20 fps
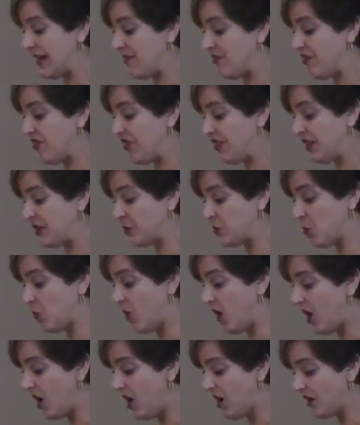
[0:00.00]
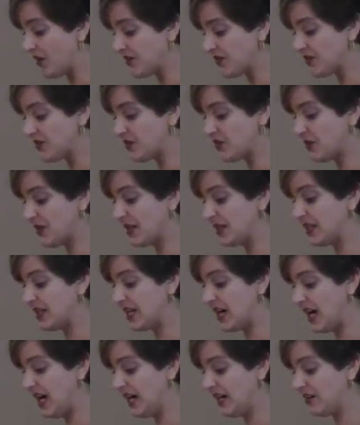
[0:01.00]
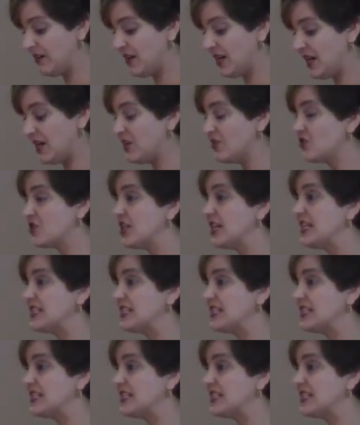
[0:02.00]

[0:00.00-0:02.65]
and thin walls during the Iron Age